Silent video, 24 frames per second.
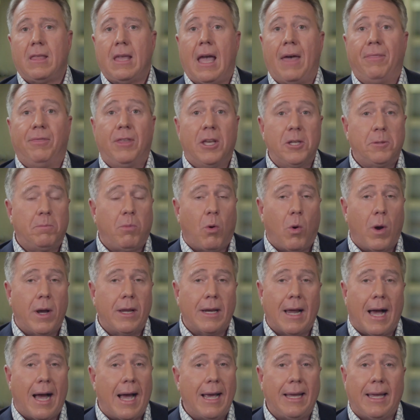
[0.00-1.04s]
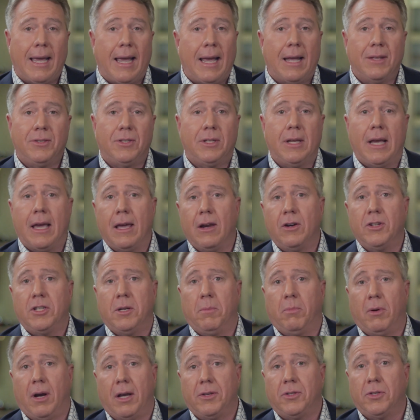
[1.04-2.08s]
At this point, I can't see energy
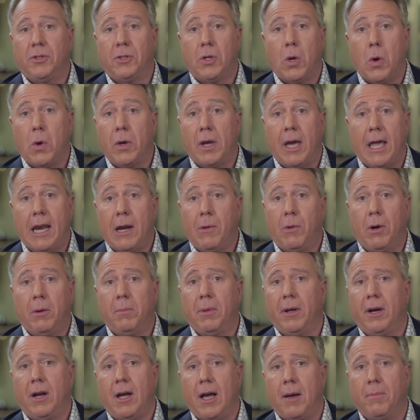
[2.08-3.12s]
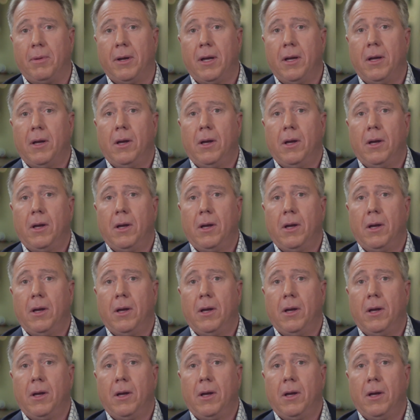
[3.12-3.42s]
prices going anywhere but up.